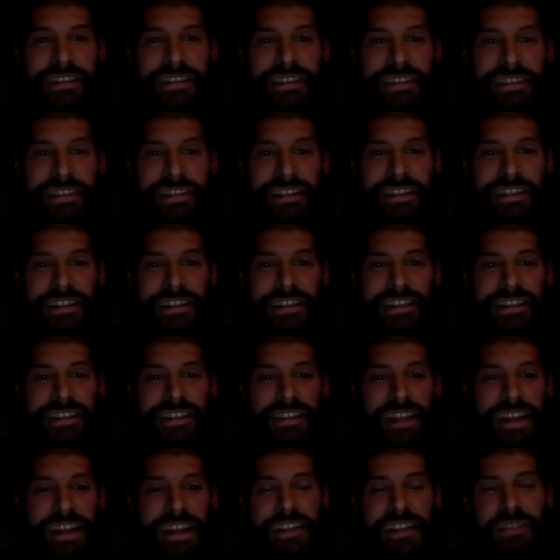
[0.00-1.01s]
uh,
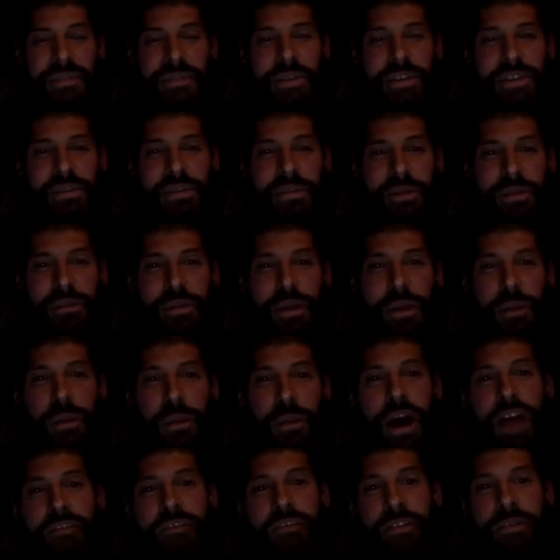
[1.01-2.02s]
that intuition would rub
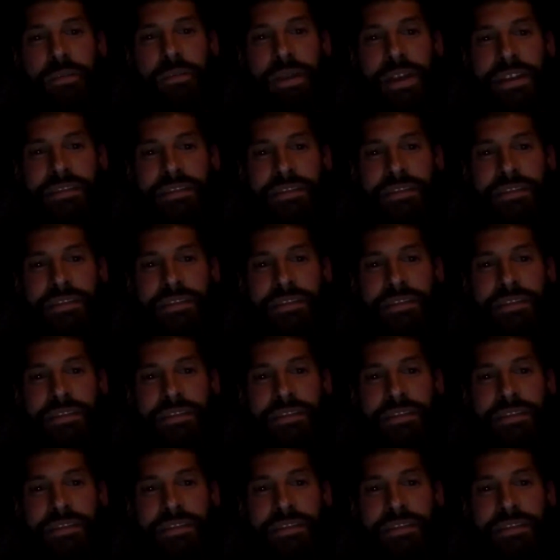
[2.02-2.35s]
off on me.